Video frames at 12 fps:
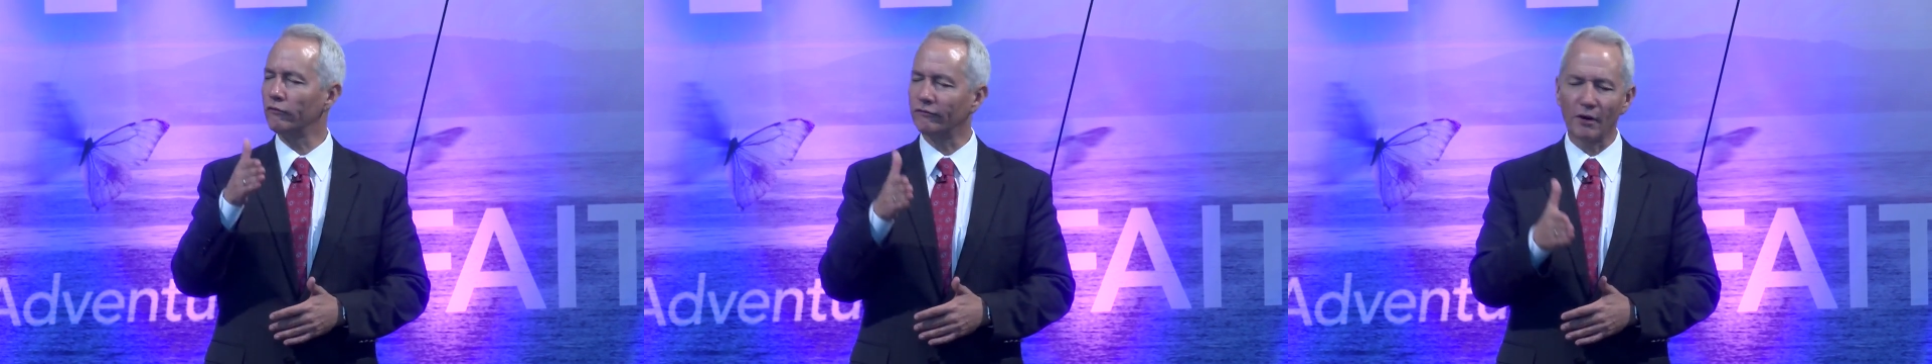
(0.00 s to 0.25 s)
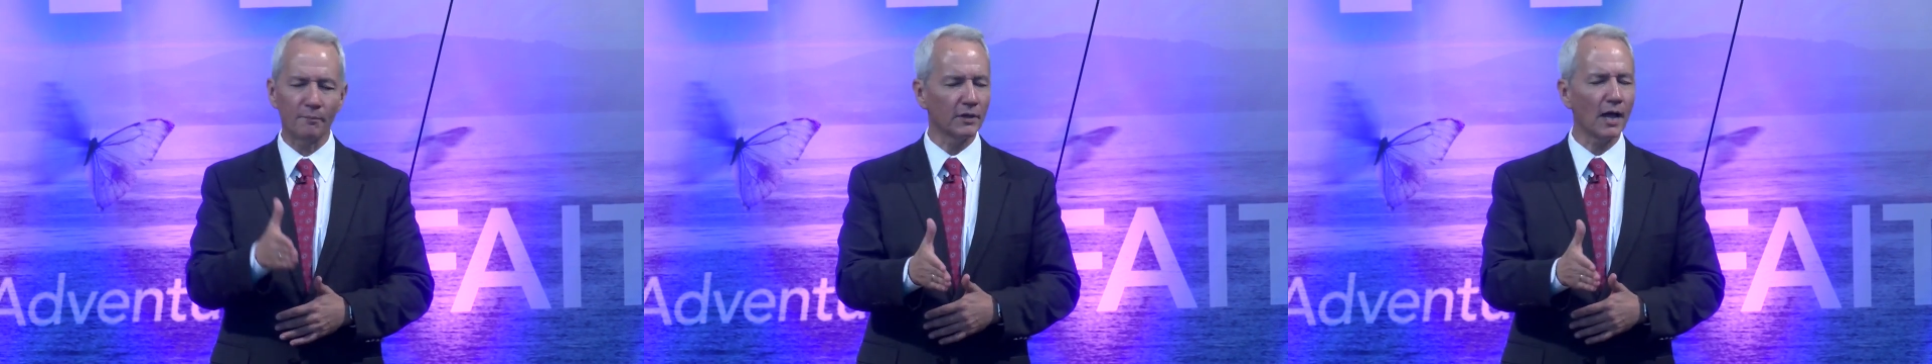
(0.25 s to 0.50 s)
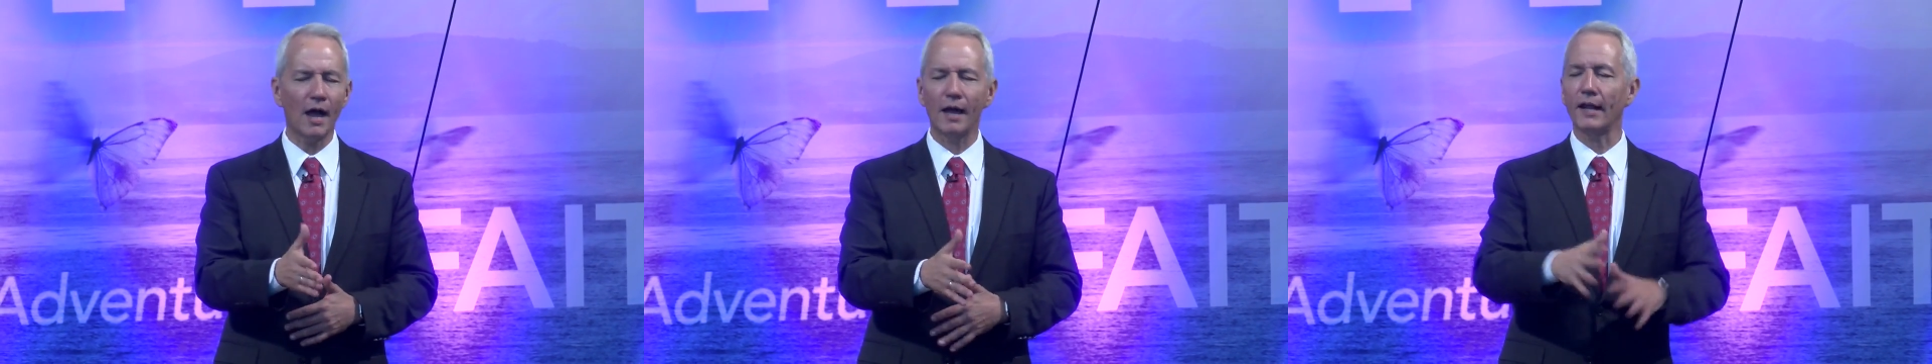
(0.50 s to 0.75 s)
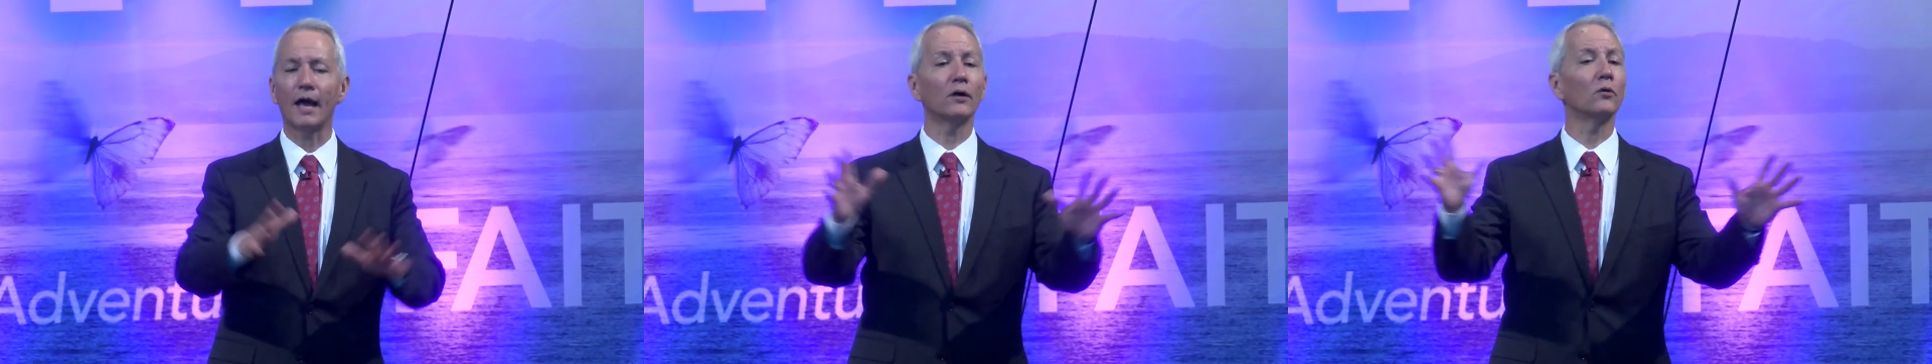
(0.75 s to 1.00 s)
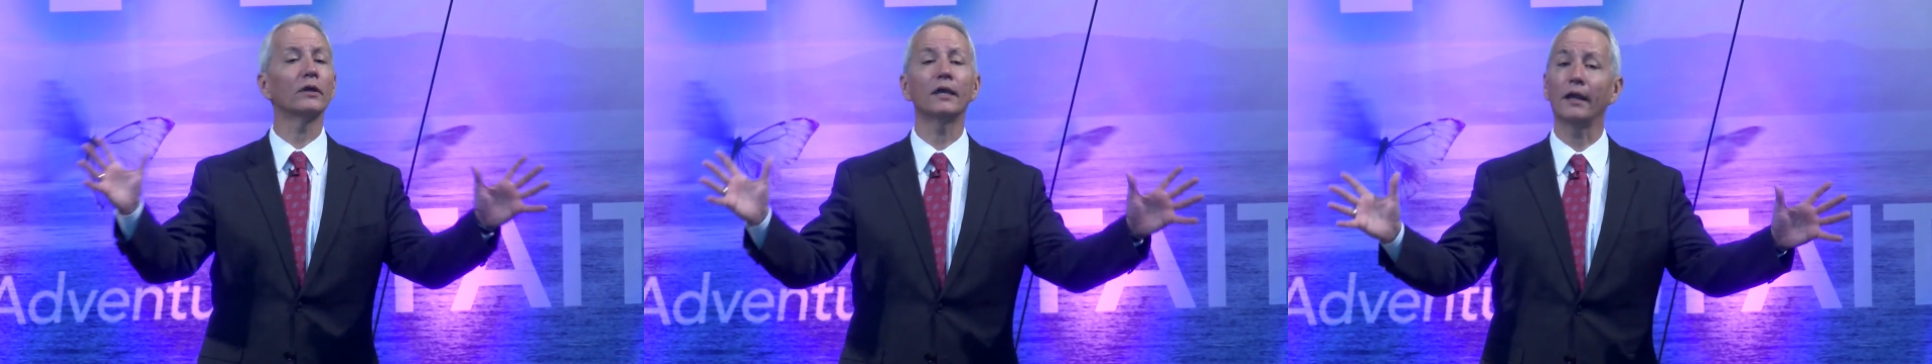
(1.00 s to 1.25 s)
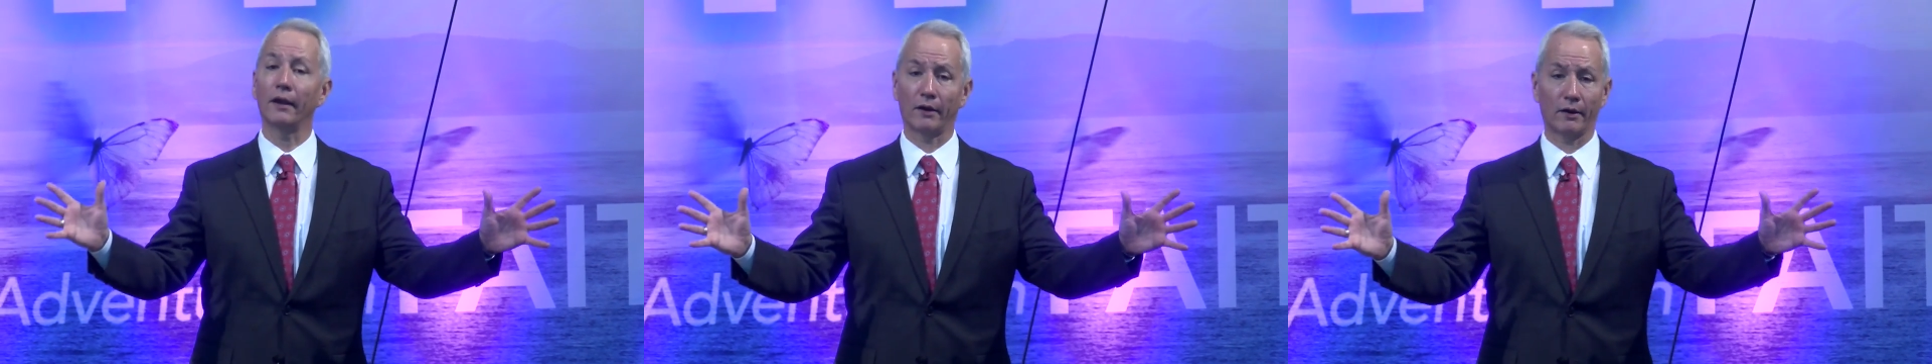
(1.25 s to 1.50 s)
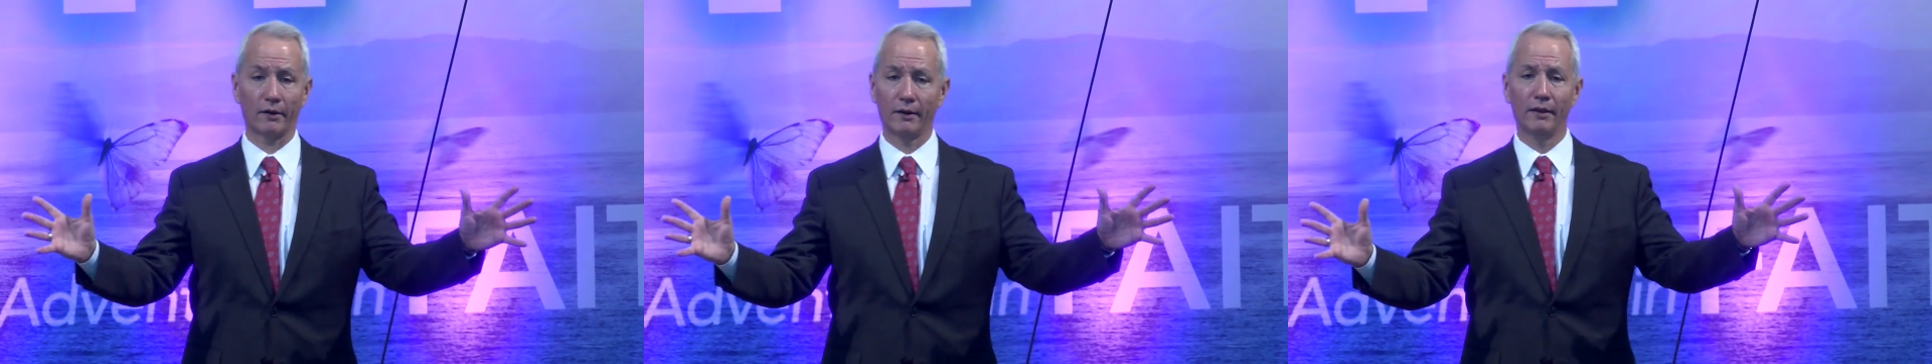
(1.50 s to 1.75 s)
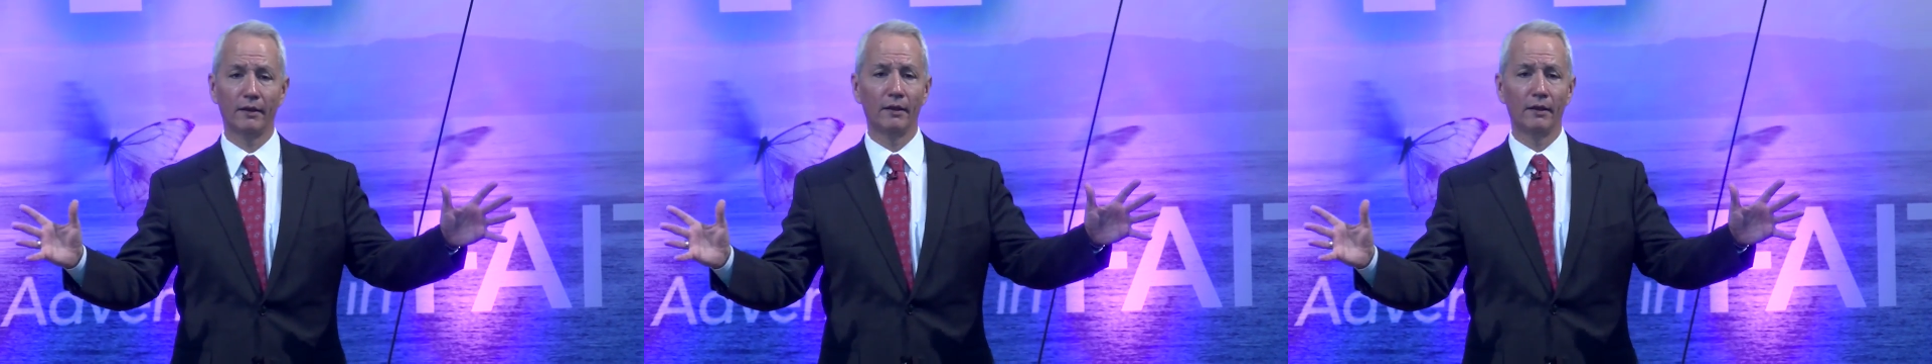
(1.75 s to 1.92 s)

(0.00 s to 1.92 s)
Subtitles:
from God, I don't care.